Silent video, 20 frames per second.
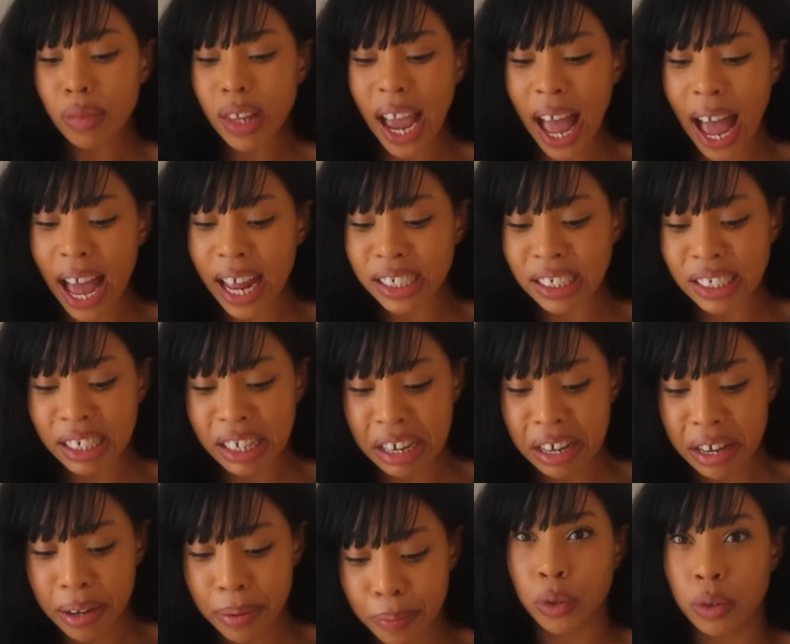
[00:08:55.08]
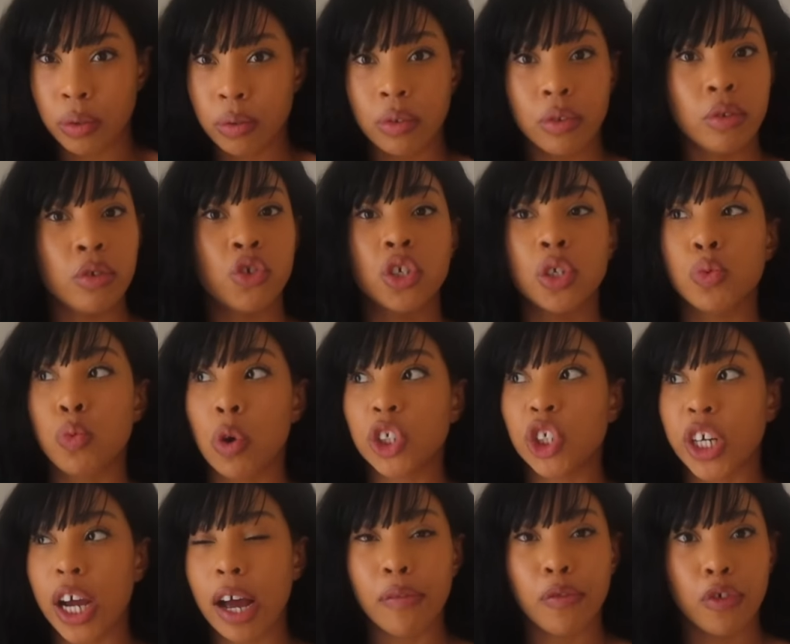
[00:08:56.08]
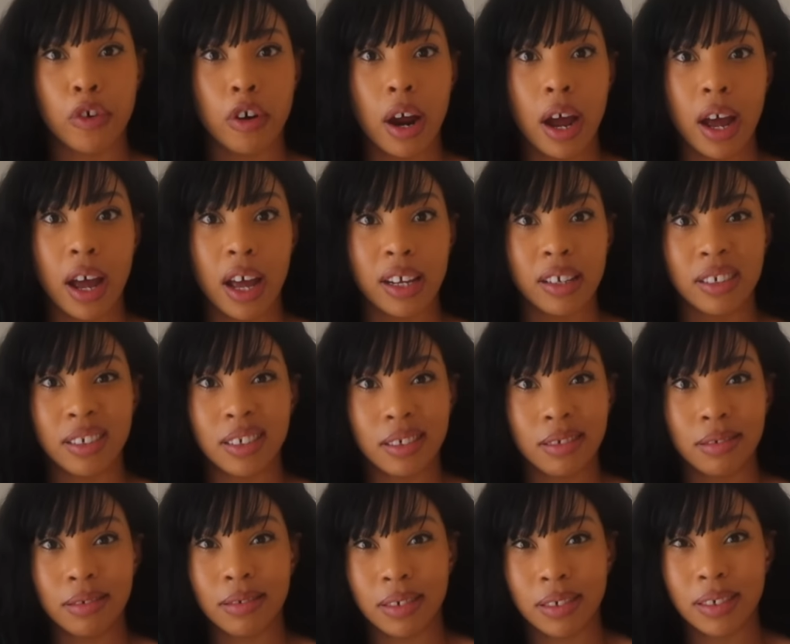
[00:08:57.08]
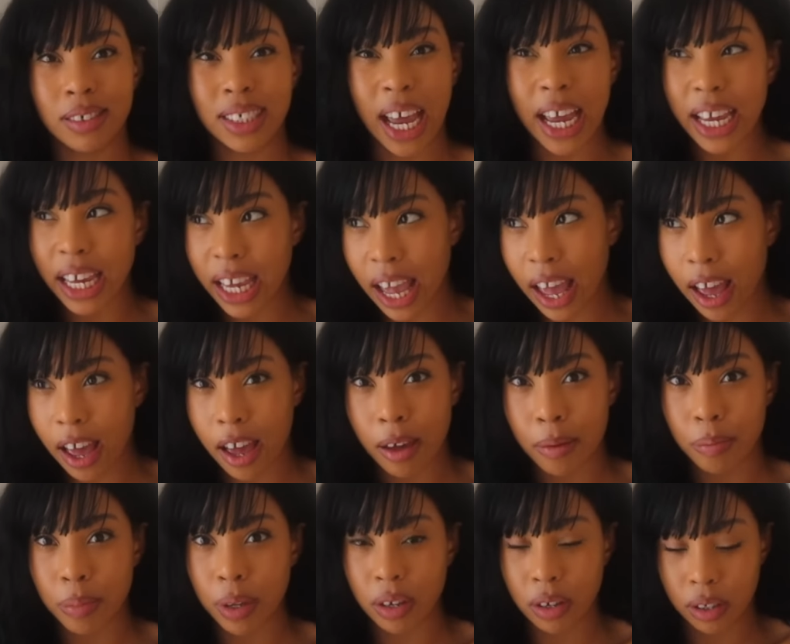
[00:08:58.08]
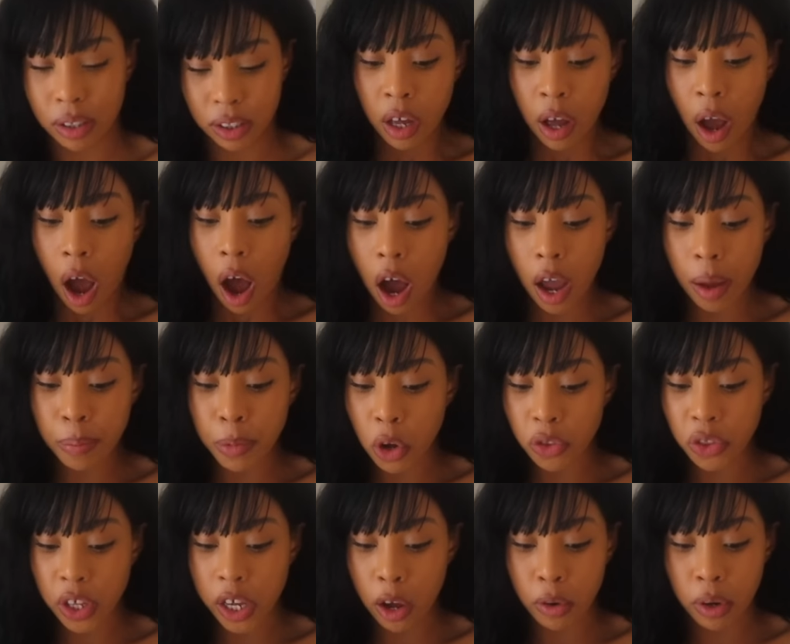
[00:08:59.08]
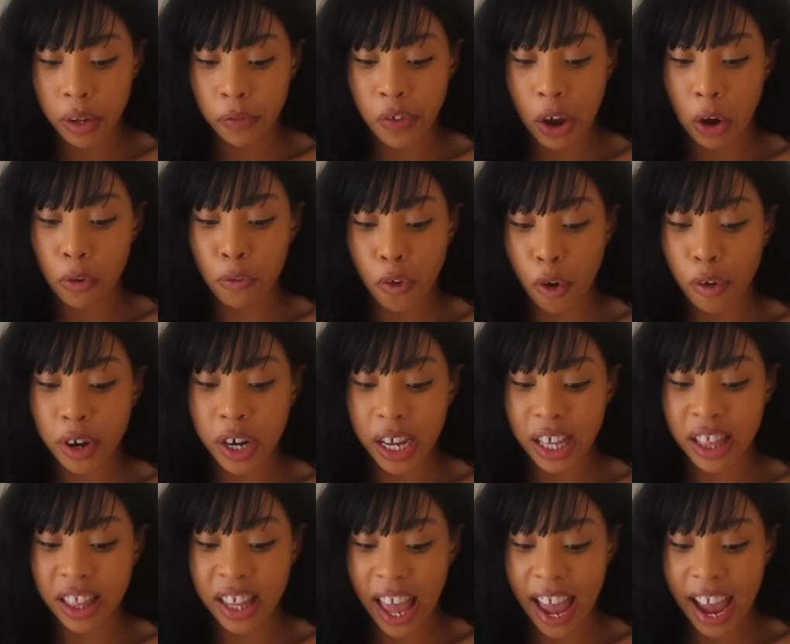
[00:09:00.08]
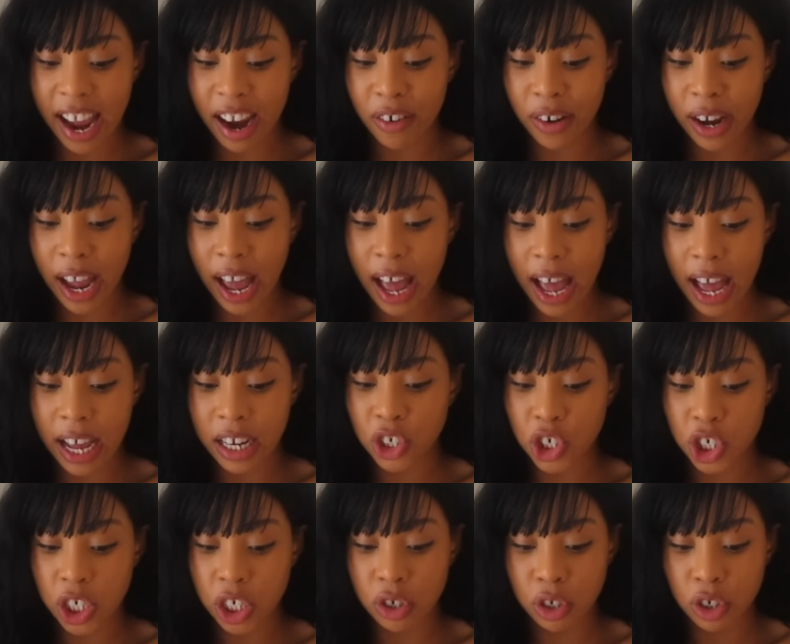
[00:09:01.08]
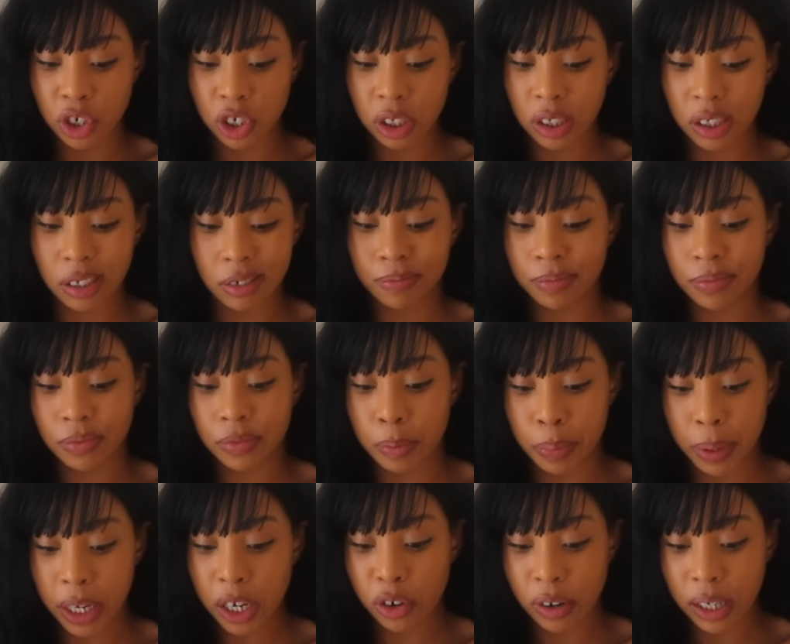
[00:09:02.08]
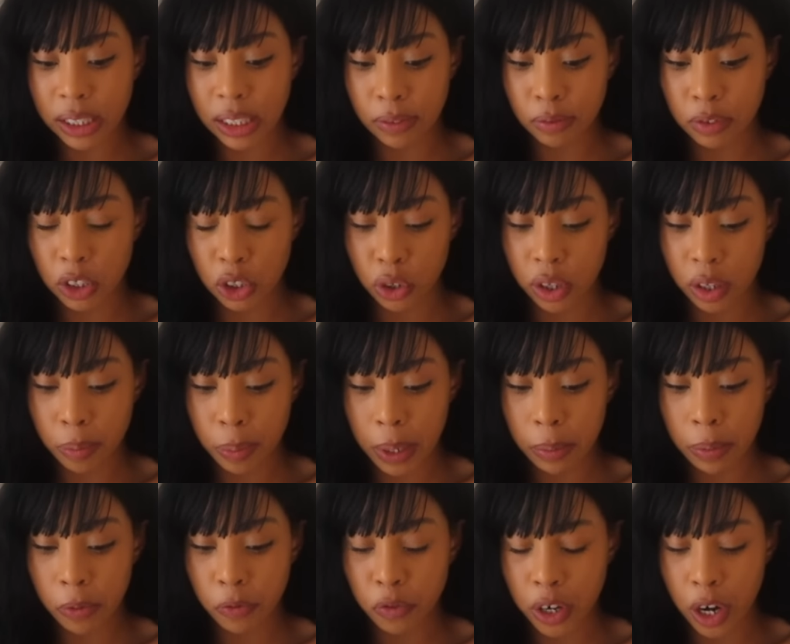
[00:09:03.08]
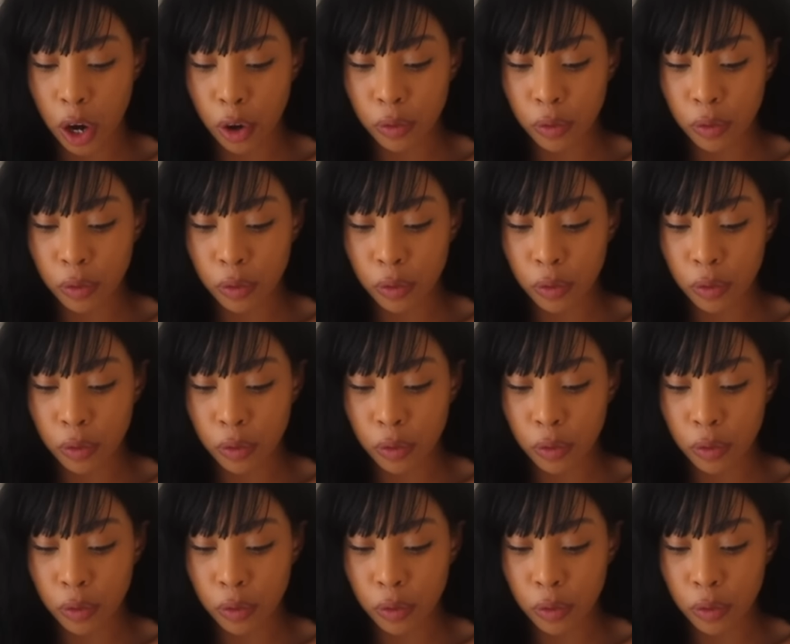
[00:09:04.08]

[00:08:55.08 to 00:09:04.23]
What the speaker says: And just watch out for her and take care, because I'm not the only foreigner in the area, and she could just be aggressive to other people for no